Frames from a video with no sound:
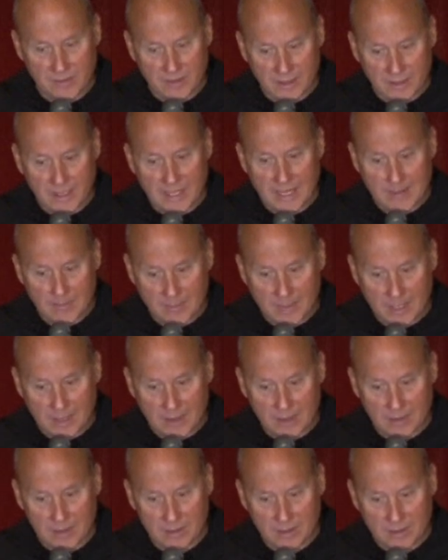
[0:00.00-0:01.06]
in that
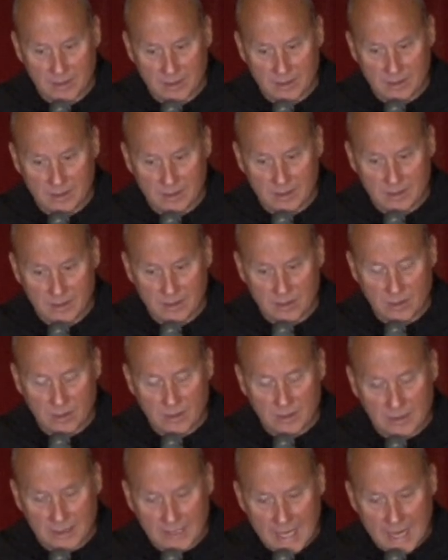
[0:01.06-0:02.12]
manner, who would
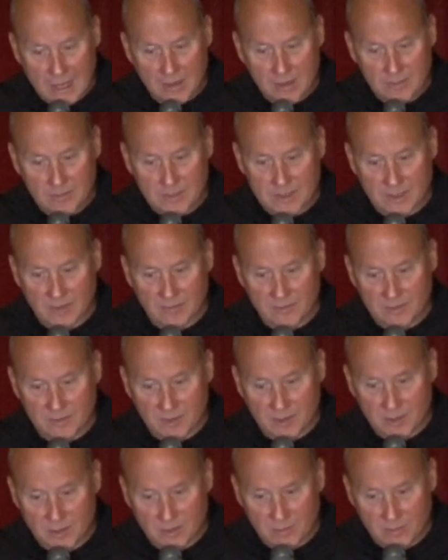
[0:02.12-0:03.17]
allow himself to
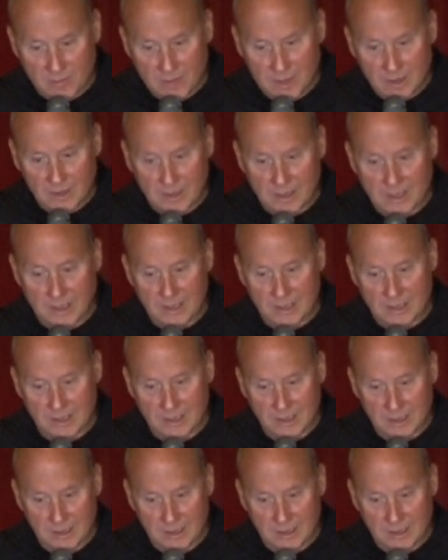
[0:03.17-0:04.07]
be humiliated.